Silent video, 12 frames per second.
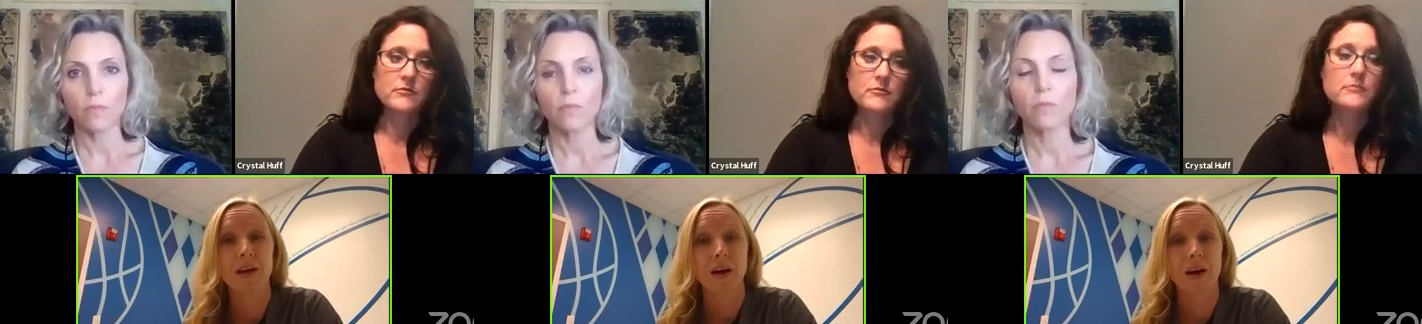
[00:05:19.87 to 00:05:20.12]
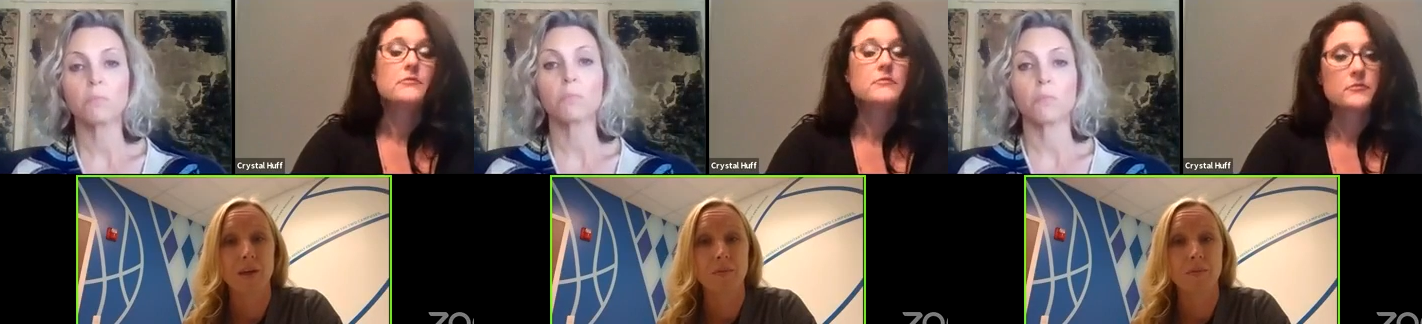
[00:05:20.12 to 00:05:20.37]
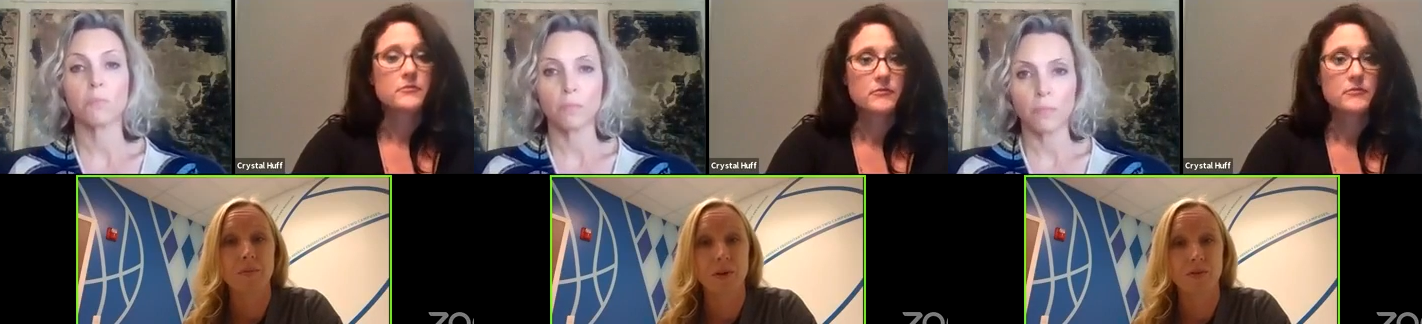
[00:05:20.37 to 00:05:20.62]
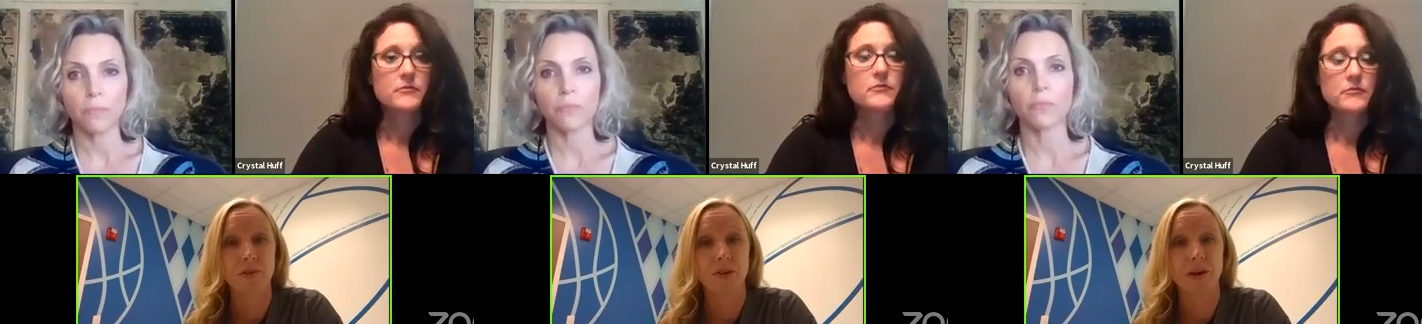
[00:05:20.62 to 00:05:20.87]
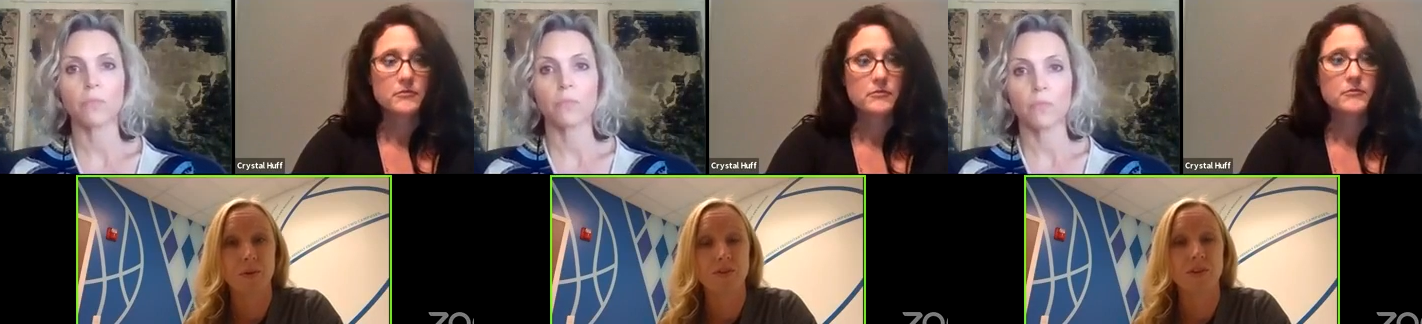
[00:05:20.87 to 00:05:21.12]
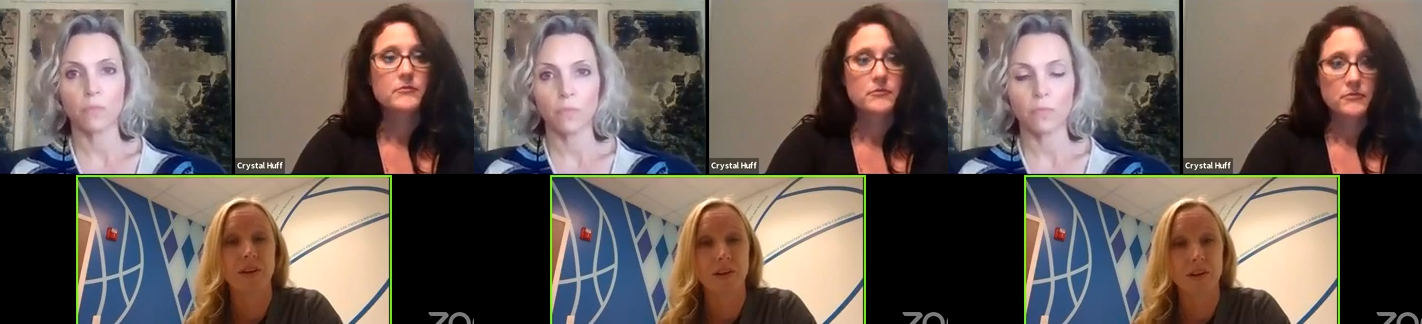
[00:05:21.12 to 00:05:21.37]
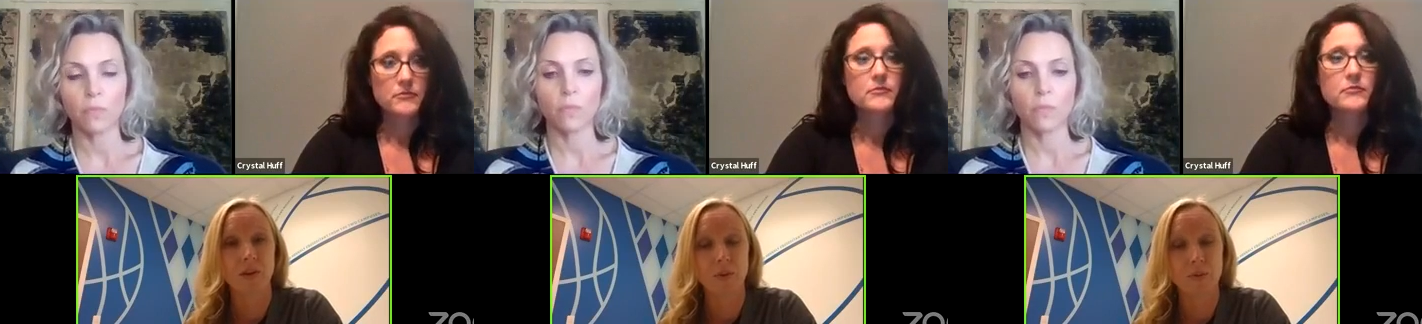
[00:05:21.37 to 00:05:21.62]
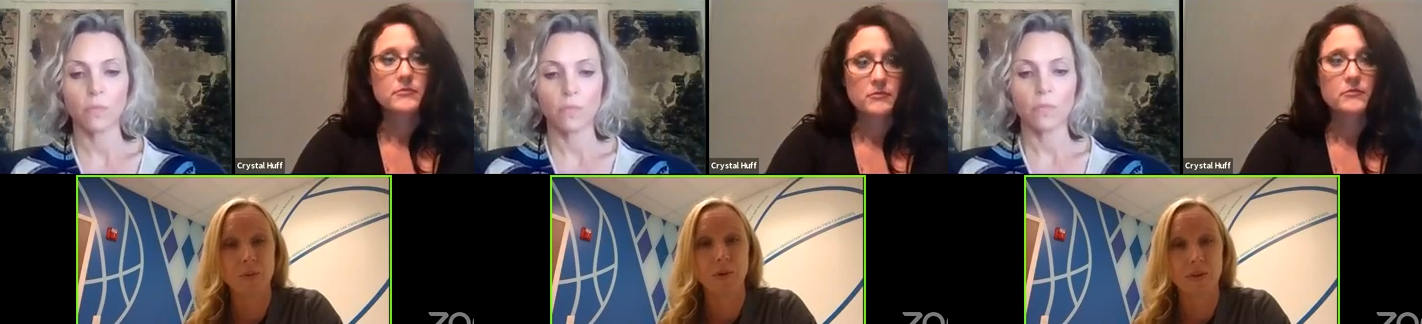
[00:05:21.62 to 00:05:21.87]
Speaker 1: Um, so I feel like we've seen it a little
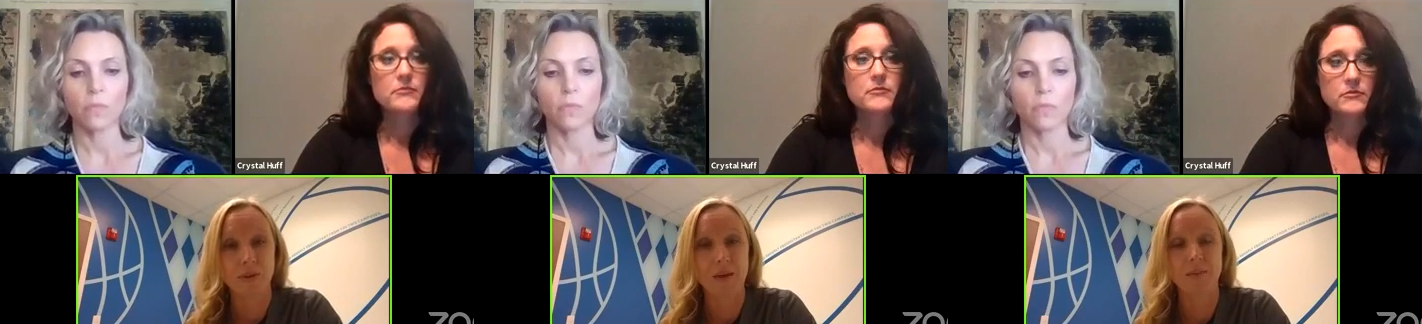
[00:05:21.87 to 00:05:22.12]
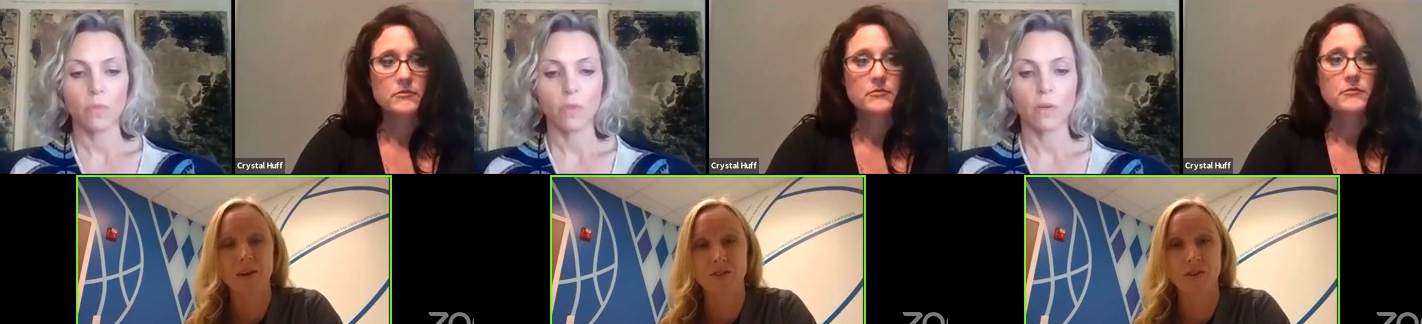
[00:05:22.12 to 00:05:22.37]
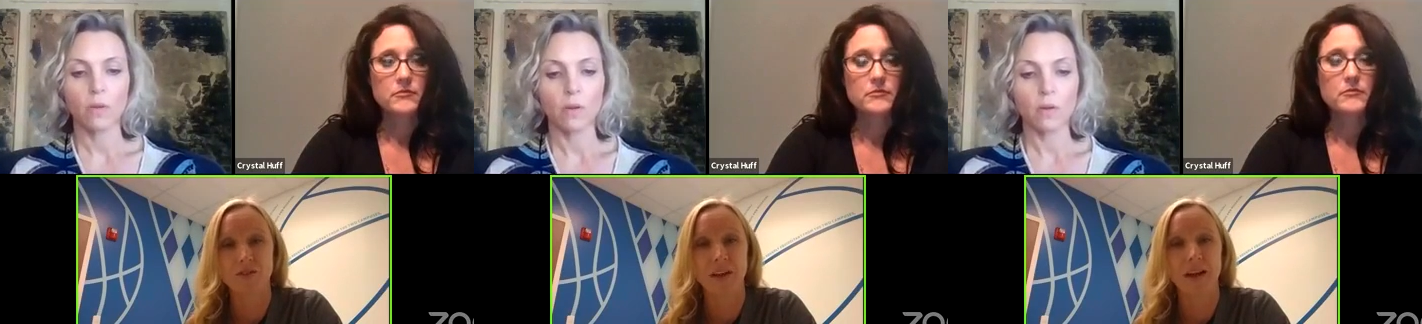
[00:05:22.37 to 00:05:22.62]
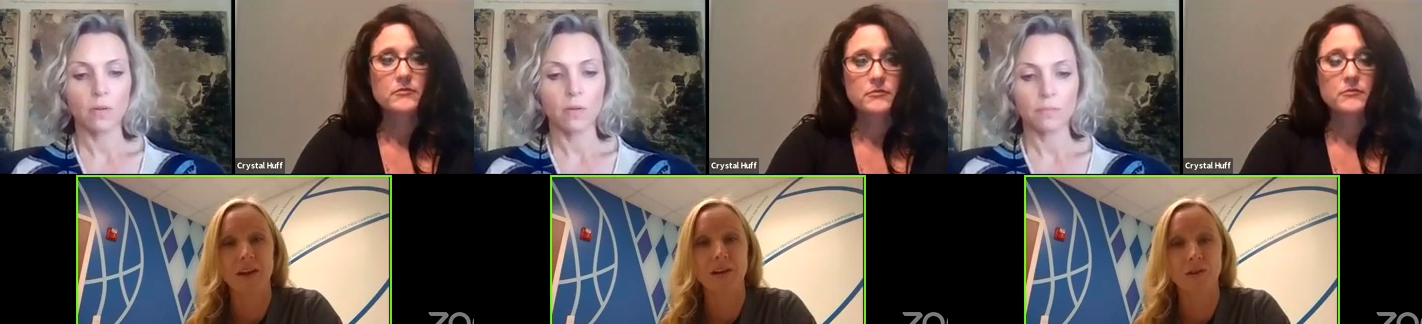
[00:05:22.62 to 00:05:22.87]
bit more in that because there's that